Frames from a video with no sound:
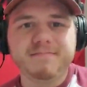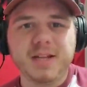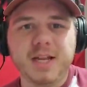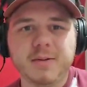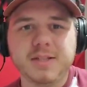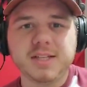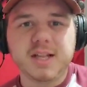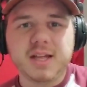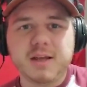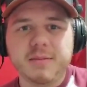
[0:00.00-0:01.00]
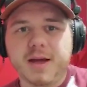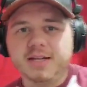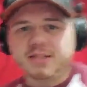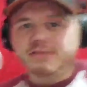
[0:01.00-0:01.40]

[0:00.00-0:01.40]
Anyways, back to the